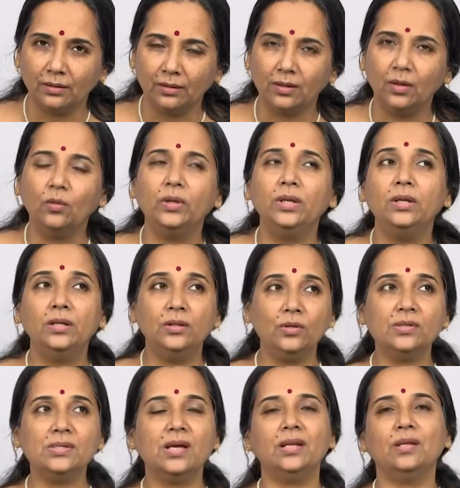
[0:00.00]
Now, in
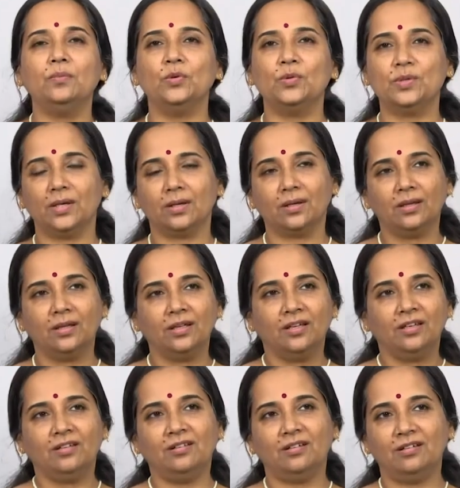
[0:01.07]
Hindustani music,
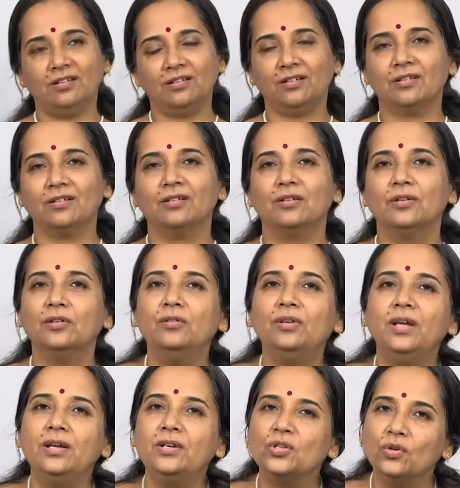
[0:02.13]
the
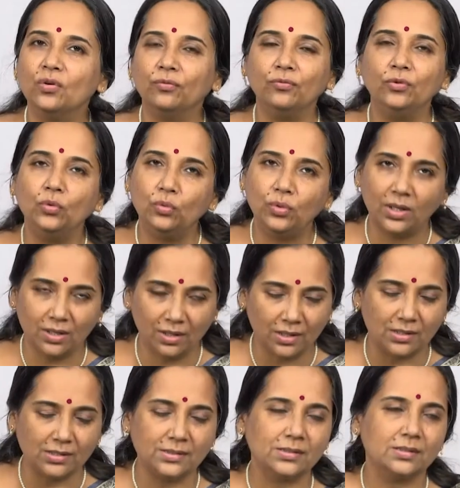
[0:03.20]
creation of new
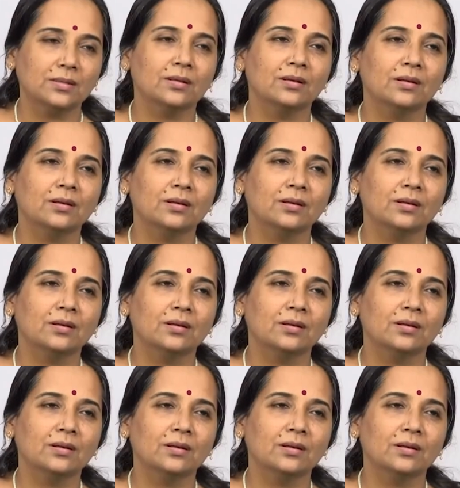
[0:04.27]
ragas